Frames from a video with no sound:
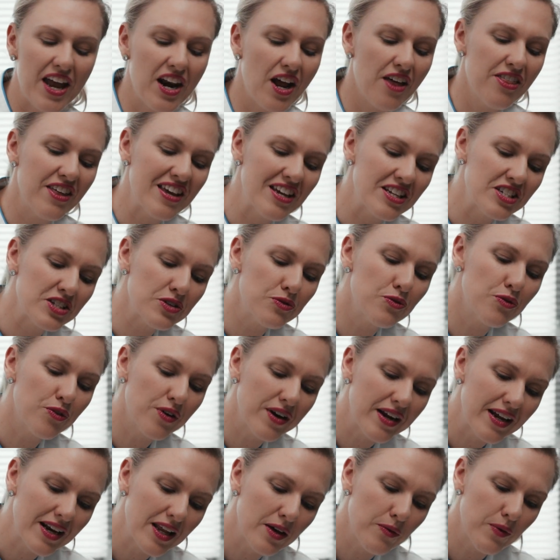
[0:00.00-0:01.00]
and I think you did
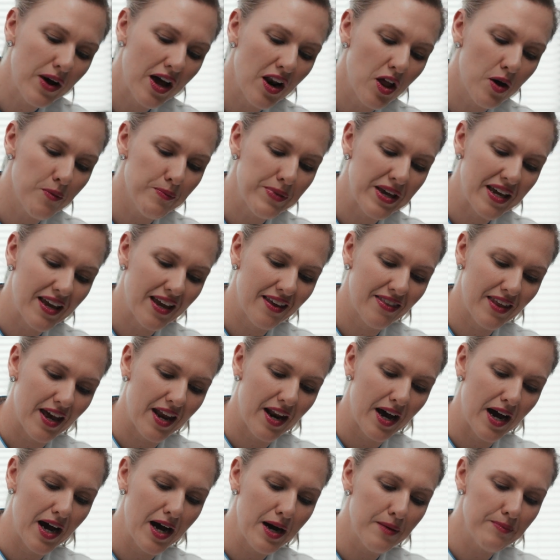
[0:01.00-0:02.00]
really well on picking that
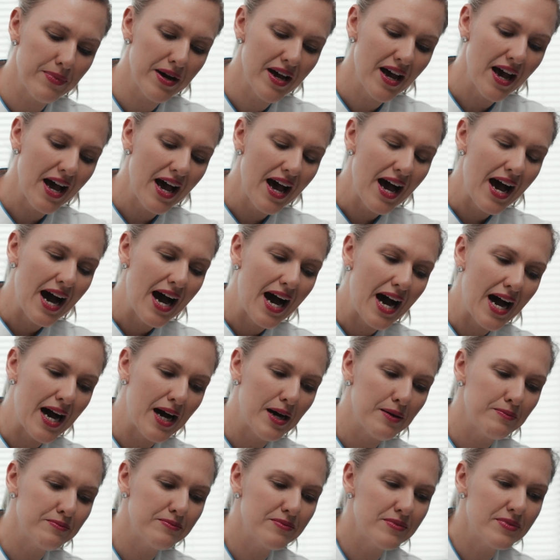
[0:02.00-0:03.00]
up.
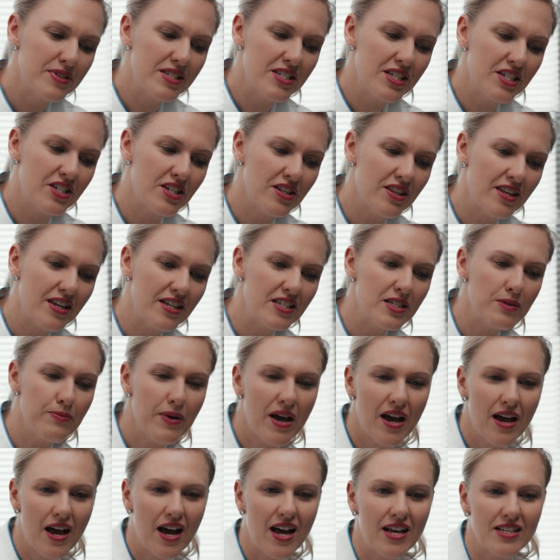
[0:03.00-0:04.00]
Did you think to
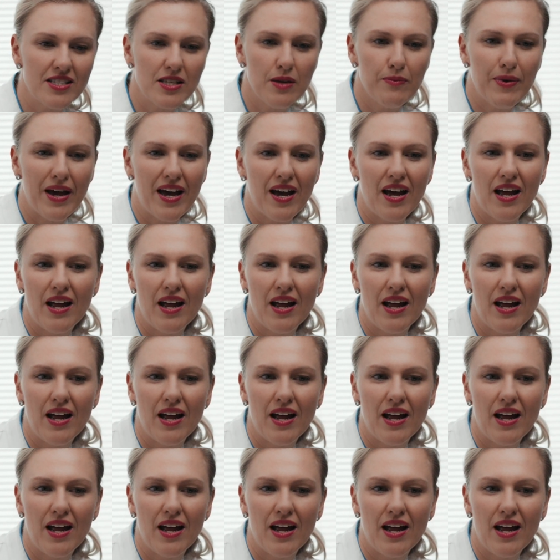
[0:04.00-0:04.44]
ask about